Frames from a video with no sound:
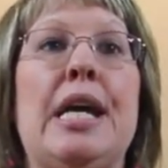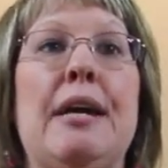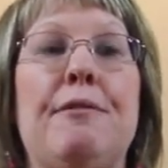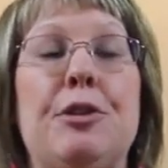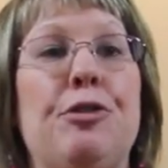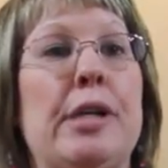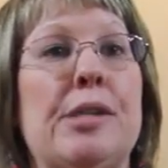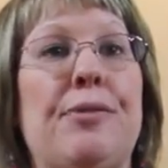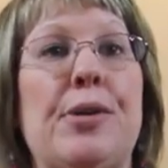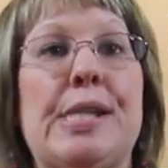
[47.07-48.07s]
If a
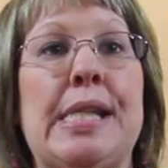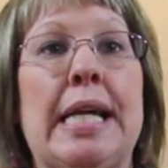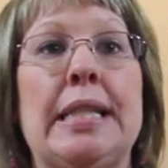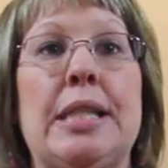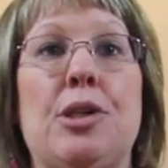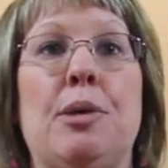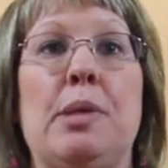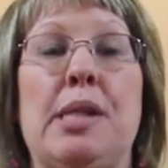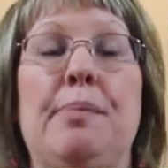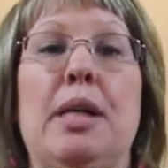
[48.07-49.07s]
transfer is not
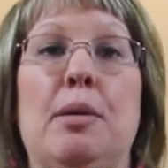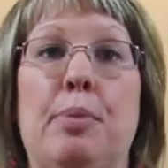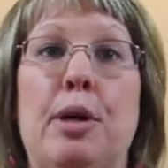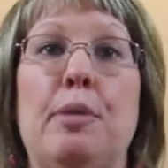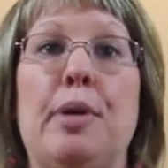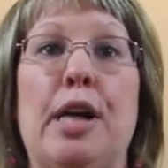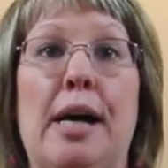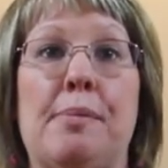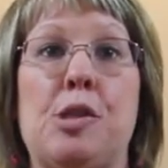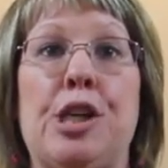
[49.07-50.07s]
determined to be an appropriate
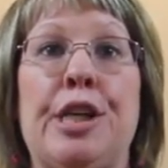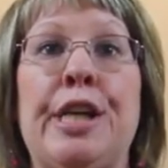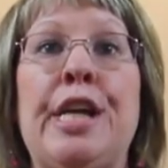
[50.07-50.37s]
option,